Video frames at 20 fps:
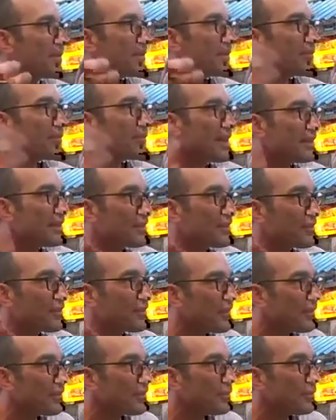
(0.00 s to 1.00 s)
events,
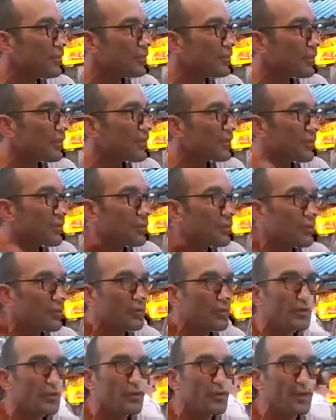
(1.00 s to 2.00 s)
seasonal, what
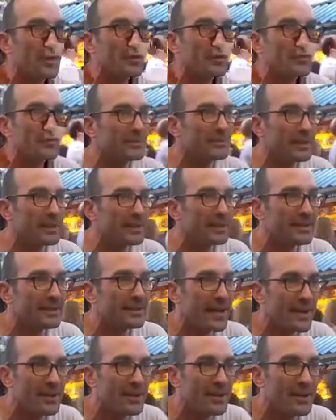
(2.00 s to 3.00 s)
schools are in
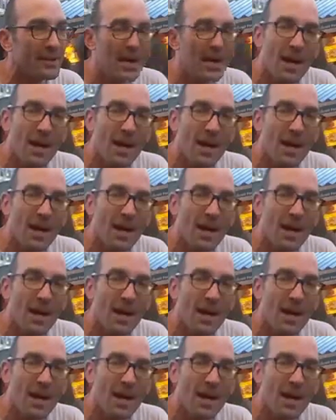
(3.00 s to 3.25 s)
town.